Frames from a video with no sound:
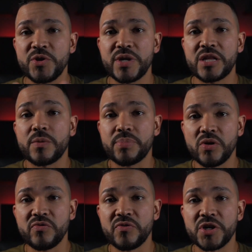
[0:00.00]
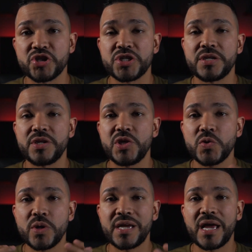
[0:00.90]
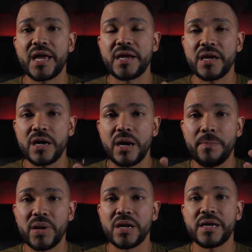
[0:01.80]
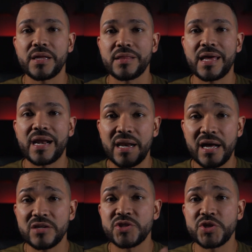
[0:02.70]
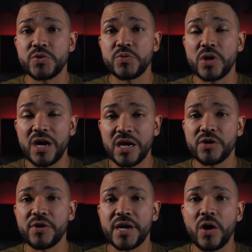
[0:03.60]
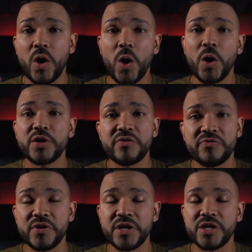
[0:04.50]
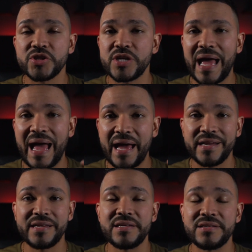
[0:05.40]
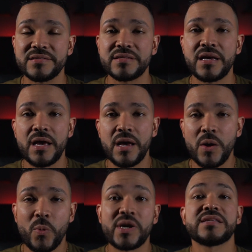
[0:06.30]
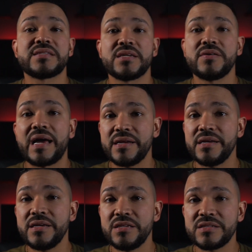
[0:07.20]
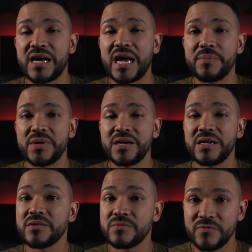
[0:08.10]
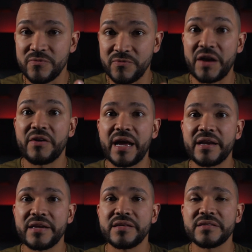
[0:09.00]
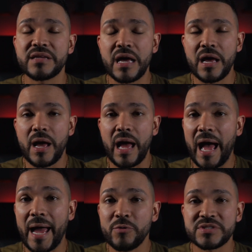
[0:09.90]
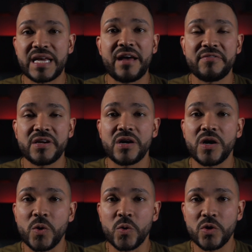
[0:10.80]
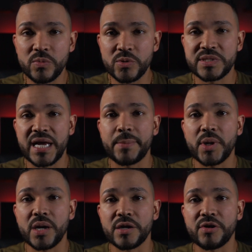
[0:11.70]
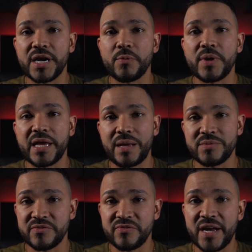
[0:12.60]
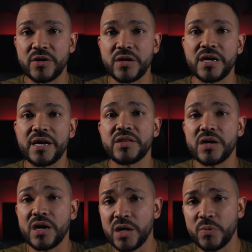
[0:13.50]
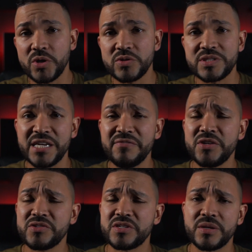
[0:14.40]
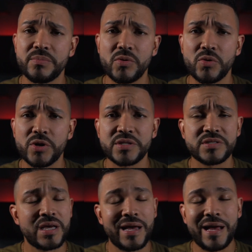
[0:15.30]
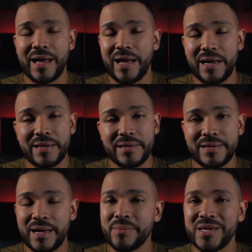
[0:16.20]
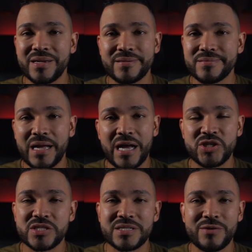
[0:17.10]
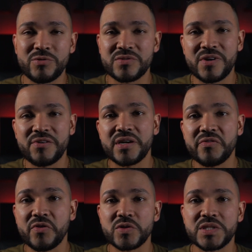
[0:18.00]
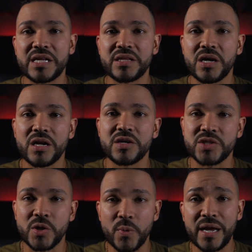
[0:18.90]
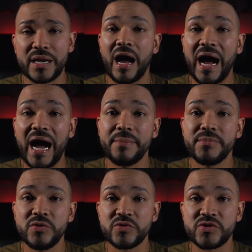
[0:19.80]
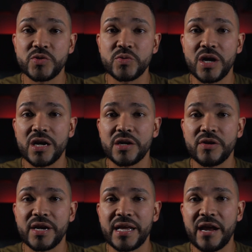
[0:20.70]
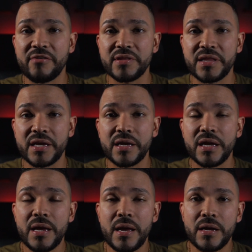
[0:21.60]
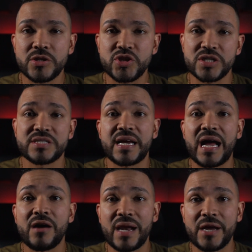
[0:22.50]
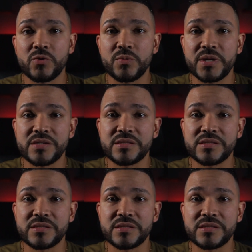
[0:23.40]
you get the Pro version, you are getting a plugin that allows you to color grade all your footage at ease. When I tell you at ease, I mean very at ease. I was having a horrible time color grading when it came to Final Cut, and the color wheels, even using the boards, I mean, it was very difficult to get the colors correctly. I'm used to color grading everything just like how Lightroom is.